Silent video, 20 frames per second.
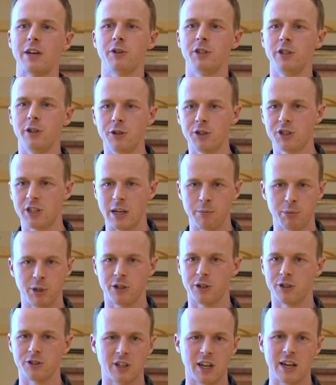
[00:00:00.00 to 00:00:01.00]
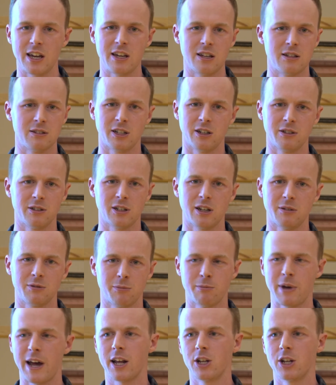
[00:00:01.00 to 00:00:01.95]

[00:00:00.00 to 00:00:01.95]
never used it because the